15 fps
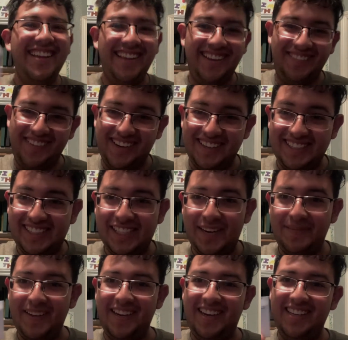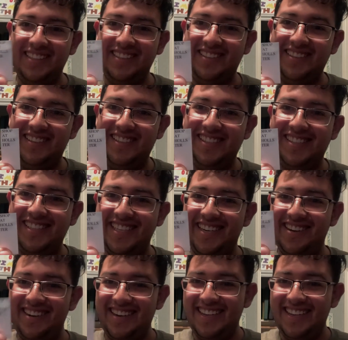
We're going to shop at Hollister this year.